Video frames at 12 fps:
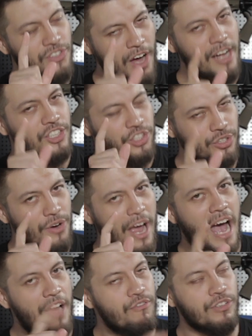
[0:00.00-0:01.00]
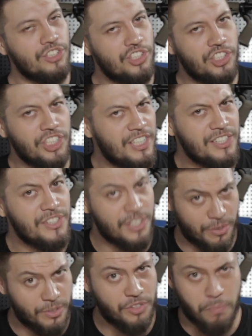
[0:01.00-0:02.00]
not your average
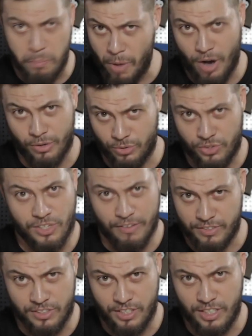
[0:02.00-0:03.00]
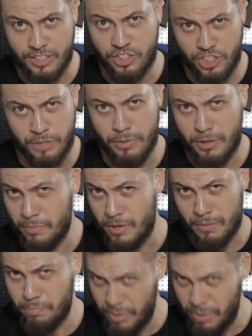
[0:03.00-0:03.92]
G-Series Model 17 GBB